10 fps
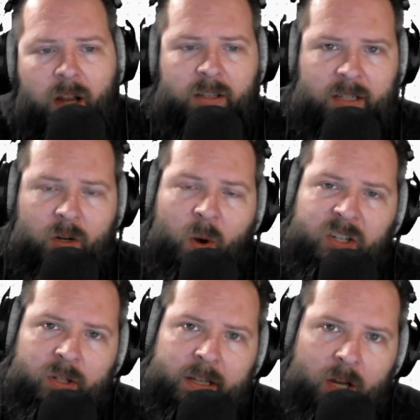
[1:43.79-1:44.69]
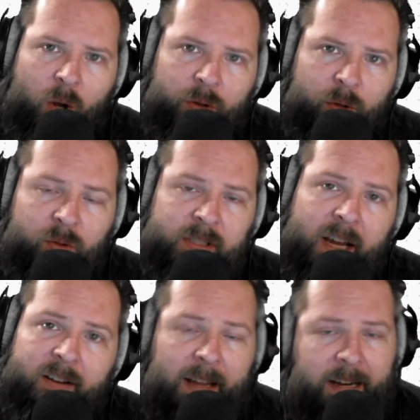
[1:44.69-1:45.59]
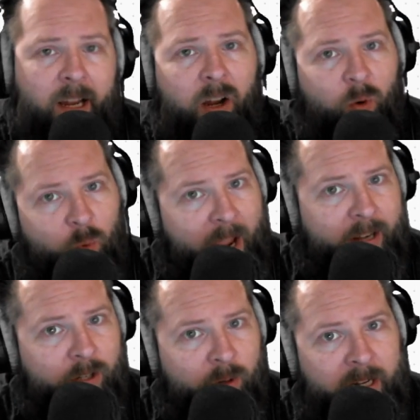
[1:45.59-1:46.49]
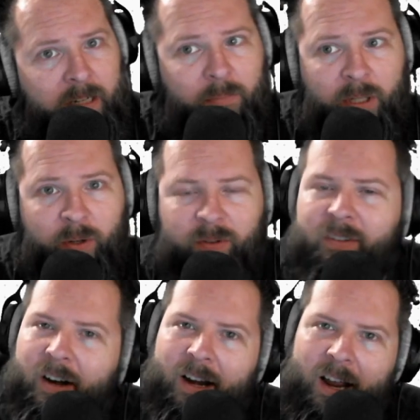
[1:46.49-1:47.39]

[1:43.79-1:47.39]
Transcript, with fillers: sequentially go through, say, like red, green, blue, right?